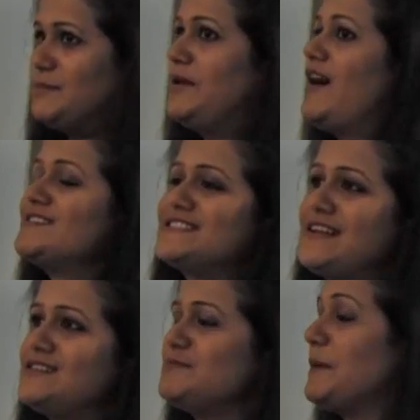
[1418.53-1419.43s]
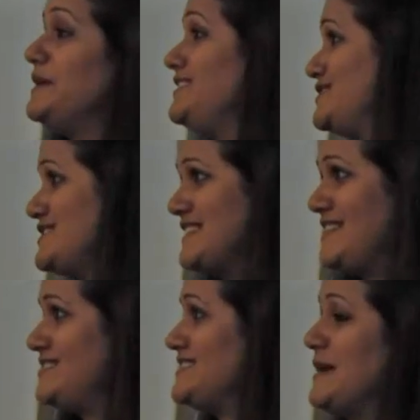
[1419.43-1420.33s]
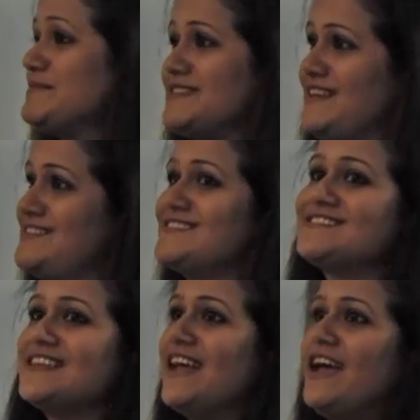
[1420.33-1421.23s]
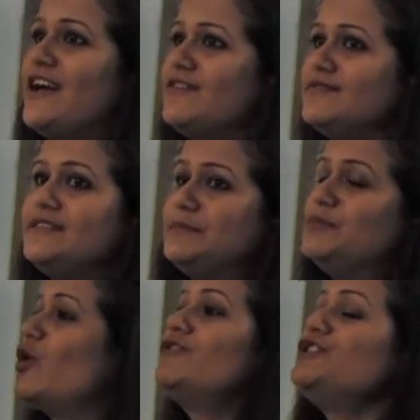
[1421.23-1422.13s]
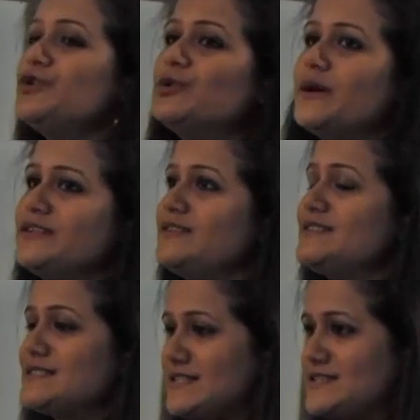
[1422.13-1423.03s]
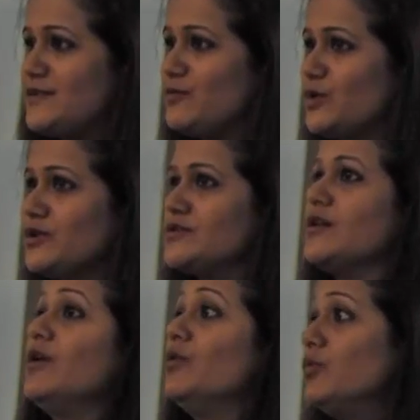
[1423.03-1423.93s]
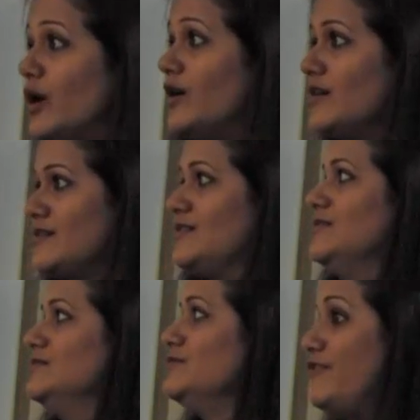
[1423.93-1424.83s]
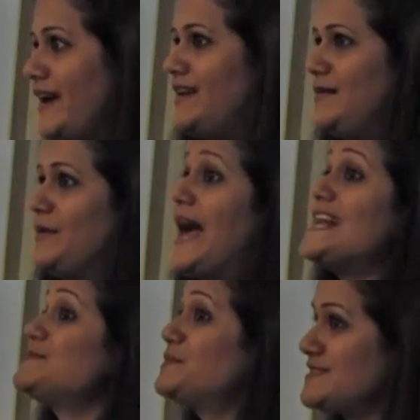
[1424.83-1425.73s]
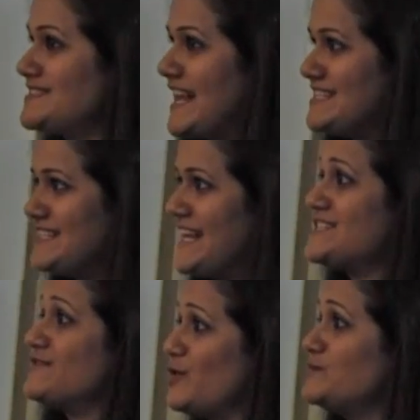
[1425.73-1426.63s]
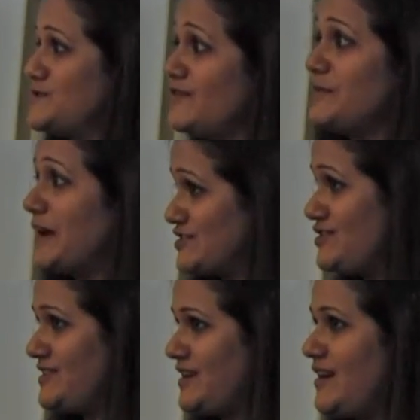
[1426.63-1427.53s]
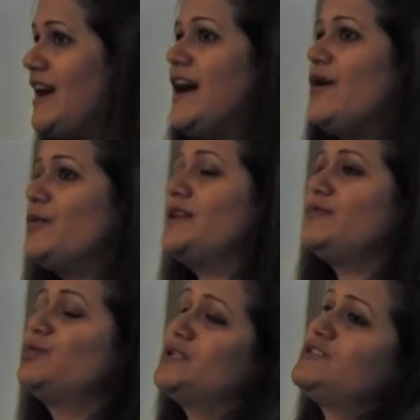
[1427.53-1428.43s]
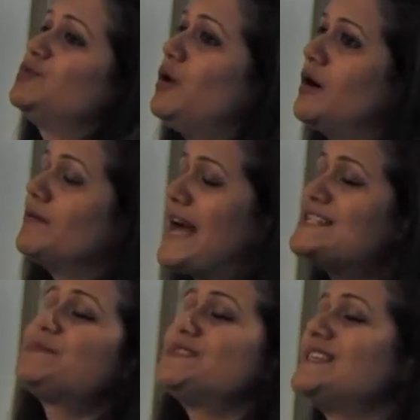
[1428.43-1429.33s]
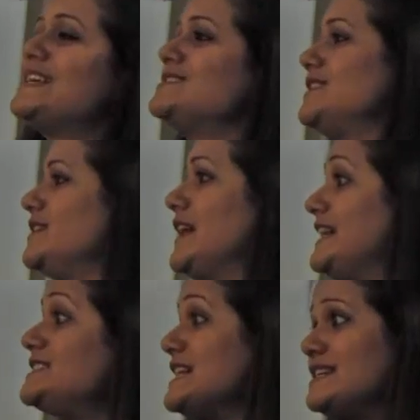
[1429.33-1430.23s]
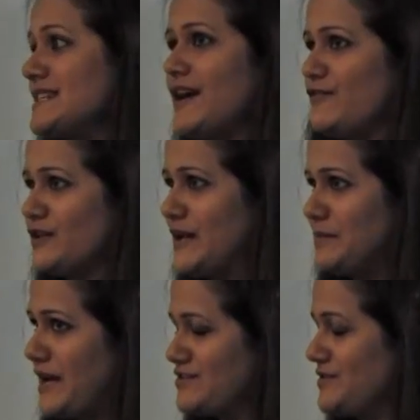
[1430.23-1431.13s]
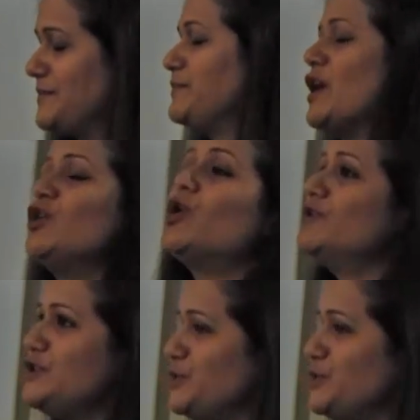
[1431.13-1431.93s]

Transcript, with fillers: Plant cells, mammalian cells, stem cells. No one knew whether this system would work well, as precisely as we observe in bacteria, but would it work as precisely in any cell type for that matter? No one